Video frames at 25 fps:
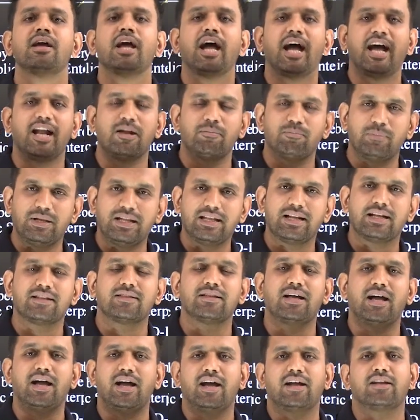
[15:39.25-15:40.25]
and Mini
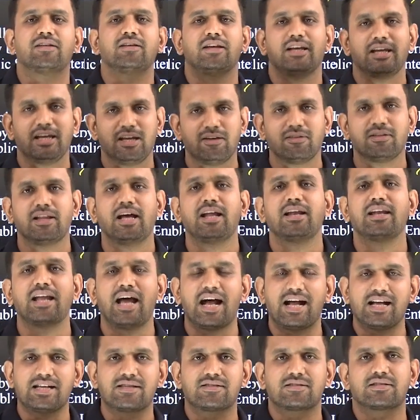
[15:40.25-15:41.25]
Ratna are the
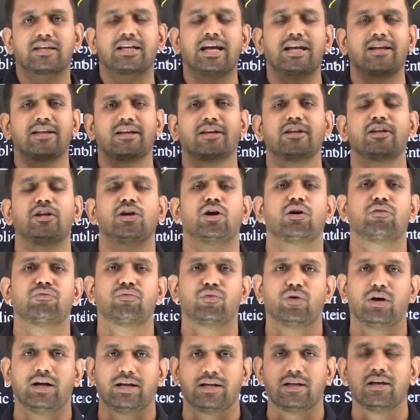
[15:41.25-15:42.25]
last category of
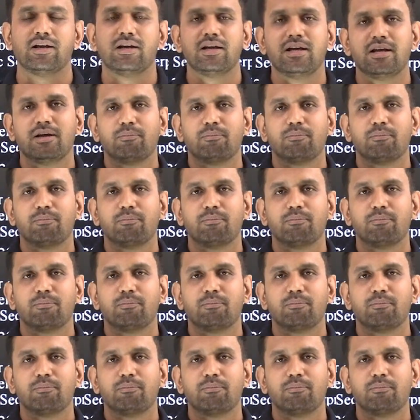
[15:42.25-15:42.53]
what?